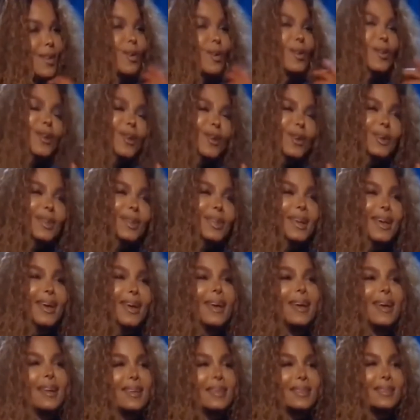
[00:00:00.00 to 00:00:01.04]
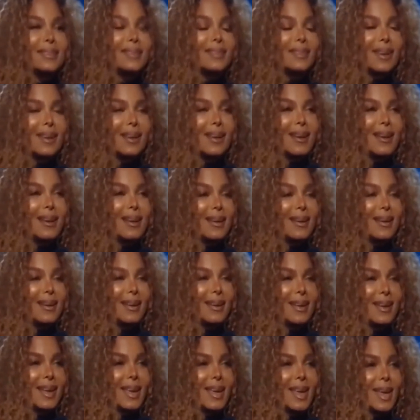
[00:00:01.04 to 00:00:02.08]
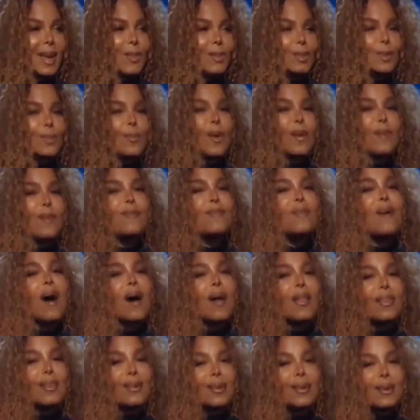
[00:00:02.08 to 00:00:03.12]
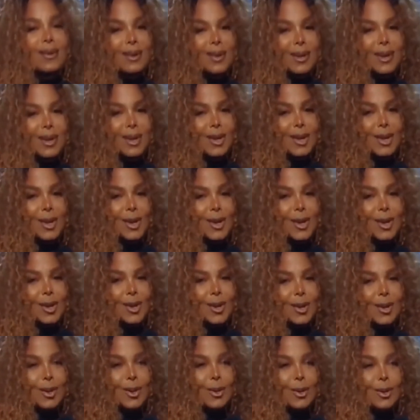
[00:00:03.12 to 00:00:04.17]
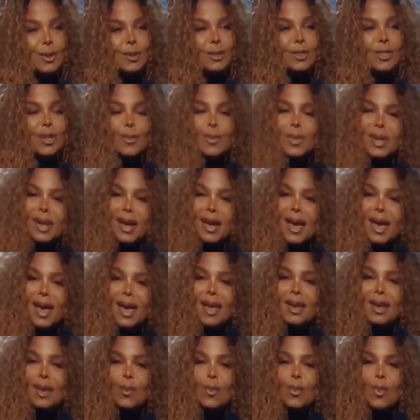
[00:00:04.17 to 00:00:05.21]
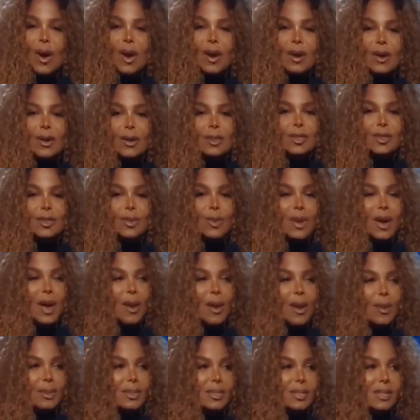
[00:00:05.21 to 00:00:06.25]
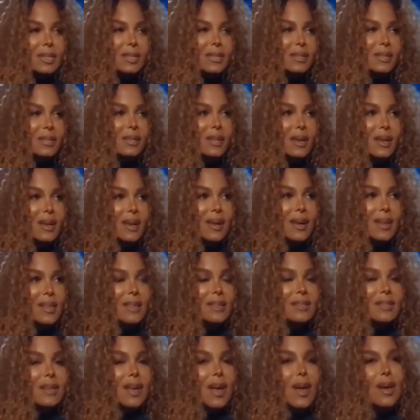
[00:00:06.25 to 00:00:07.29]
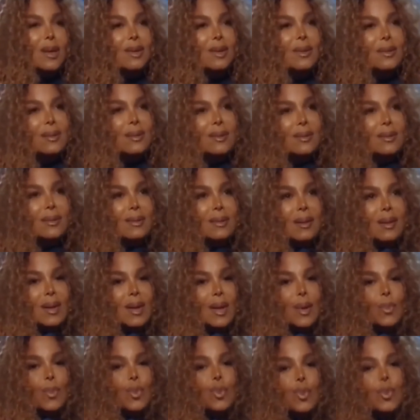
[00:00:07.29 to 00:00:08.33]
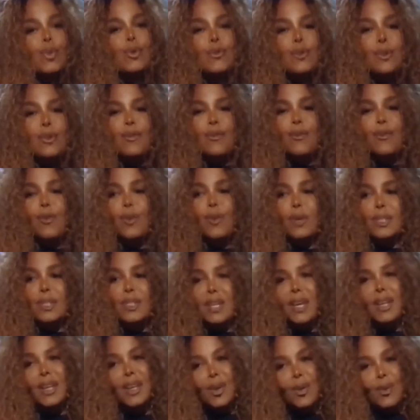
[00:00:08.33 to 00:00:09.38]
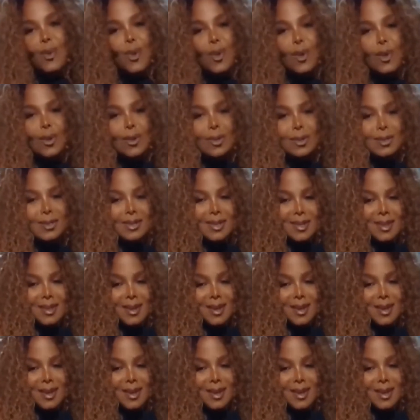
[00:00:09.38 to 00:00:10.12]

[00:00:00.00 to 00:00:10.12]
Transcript: No, in the early 80s, uh, it was my father who took me to A&M Records when I was this, this unproven 14-year-old.